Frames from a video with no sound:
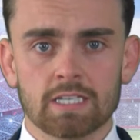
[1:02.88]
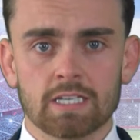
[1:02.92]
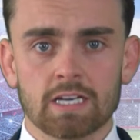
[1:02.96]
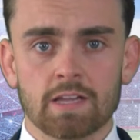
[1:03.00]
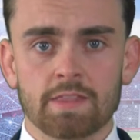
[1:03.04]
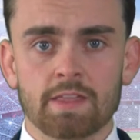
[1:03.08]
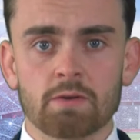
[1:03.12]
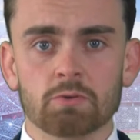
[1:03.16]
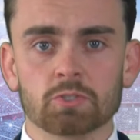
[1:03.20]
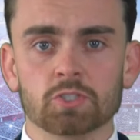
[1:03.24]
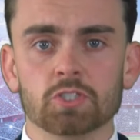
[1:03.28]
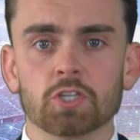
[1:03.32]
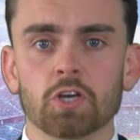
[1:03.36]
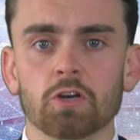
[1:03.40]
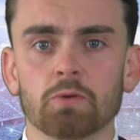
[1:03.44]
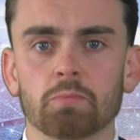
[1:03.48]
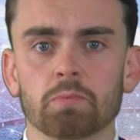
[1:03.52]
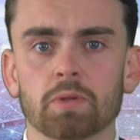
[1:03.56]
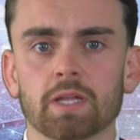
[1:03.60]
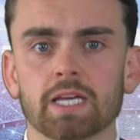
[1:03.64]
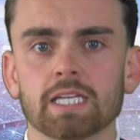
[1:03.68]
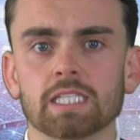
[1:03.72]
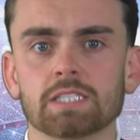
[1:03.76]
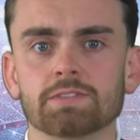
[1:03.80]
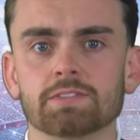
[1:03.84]
And there was no
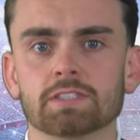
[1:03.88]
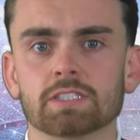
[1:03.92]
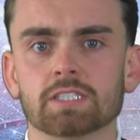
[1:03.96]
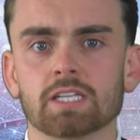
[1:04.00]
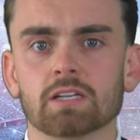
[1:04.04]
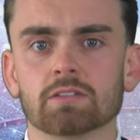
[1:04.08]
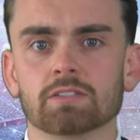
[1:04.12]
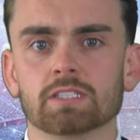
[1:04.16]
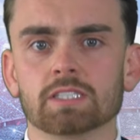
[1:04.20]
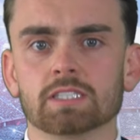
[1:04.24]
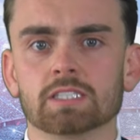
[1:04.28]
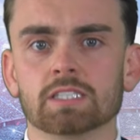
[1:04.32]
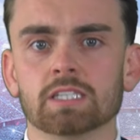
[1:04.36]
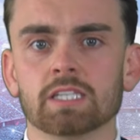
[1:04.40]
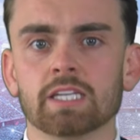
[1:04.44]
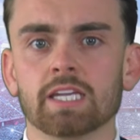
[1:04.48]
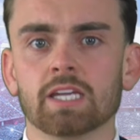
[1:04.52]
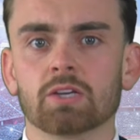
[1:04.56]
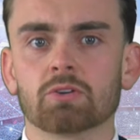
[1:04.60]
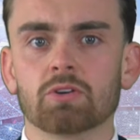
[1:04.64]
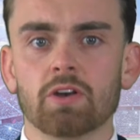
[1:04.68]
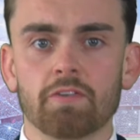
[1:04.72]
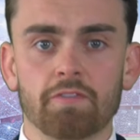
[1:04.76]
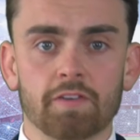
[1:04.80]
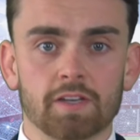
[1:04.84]
place for Celtics
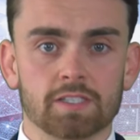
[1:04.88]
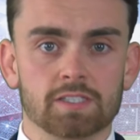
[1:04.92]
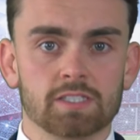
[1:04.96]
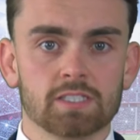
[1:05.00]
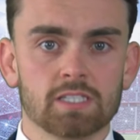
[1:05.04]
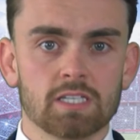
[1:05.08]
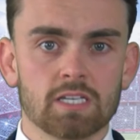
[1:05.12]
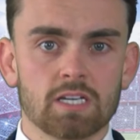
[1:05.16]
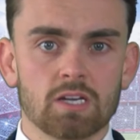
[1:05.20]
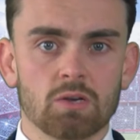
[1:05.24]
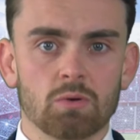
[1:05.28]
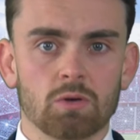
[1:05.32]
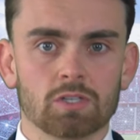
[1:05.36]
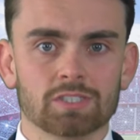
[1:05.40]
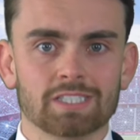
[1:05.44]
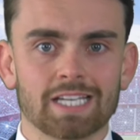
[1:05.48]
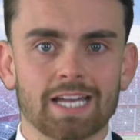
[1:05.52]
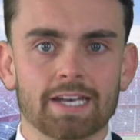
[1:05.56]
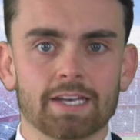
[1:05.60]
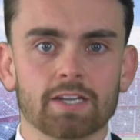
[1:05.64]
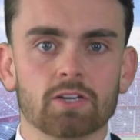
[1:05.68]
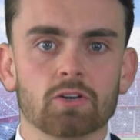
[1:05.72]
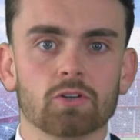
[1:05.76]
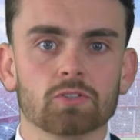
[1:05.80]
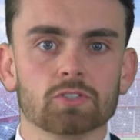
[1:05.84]
Leigh Griffiths, whilst
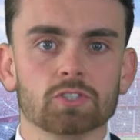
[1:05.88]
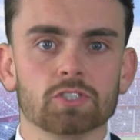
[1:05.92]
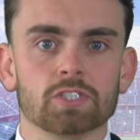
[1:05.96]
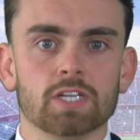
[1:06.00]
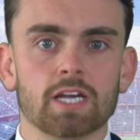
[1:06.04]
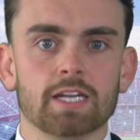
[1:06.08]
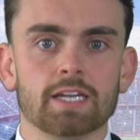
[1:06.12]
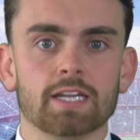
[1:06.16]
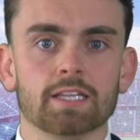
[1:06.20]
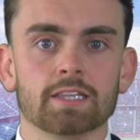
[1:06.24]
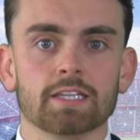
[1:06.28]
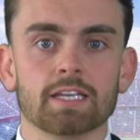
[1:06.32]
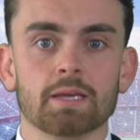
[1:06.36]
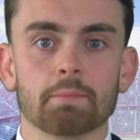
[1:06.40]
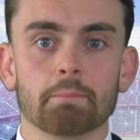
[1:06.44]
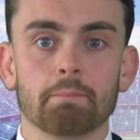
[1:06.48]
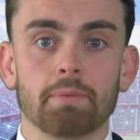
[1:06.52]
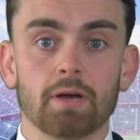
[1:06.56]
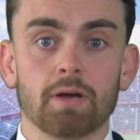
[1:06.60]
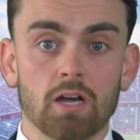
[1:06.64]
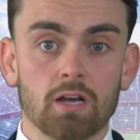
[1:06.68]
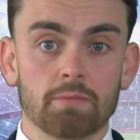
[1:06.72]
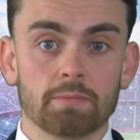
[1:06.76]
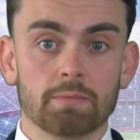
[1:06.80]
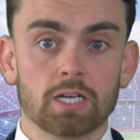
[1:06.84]
Andy Considine and Liam
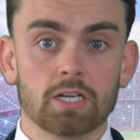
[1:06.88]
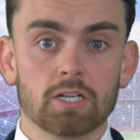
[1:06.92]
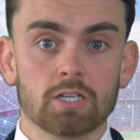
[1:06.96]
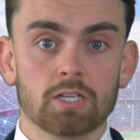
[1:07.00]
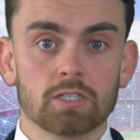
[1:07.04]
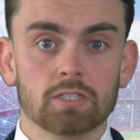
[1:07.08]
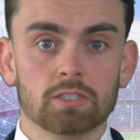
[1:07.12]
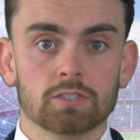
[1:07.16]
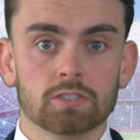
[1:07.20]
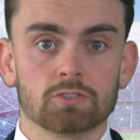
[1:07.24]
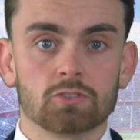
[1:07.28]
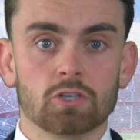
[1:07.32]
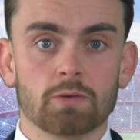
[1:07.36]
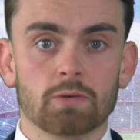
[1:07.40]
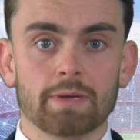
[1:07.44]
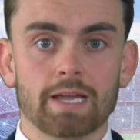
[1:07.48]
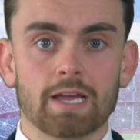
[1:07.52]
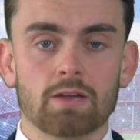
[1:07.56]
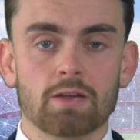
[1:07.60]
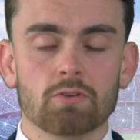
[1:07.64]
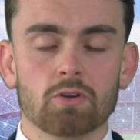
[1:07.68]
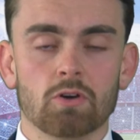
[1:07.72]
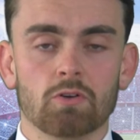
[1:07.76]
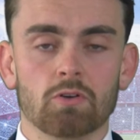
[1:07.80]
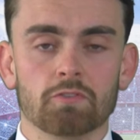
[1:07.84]
Palmer dropped
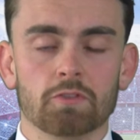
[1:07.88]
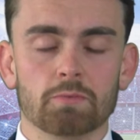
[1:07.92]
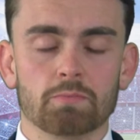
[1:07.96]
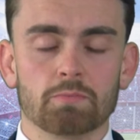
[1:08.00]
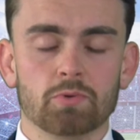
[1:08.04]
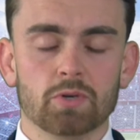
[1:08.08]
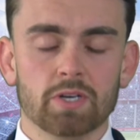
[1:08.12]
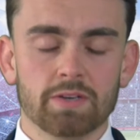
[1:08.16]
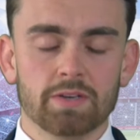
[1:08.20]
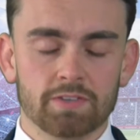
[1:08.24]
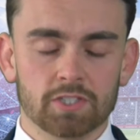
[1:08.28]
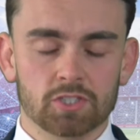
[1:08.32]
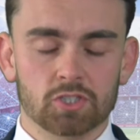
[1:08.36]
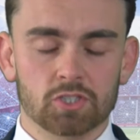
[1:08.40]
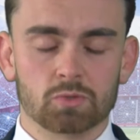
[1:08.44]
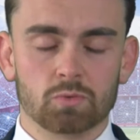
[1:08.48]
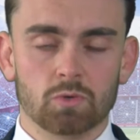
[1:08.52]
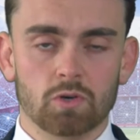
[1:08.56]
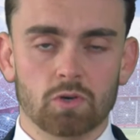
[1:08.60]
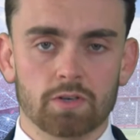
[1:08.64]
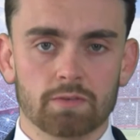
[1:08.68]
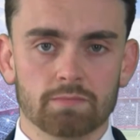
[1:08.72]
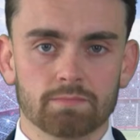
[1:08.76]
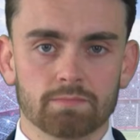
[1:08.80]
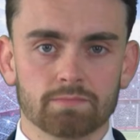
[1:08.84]
out of the previous
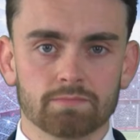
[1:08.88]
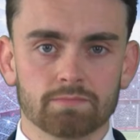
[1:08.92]
squad.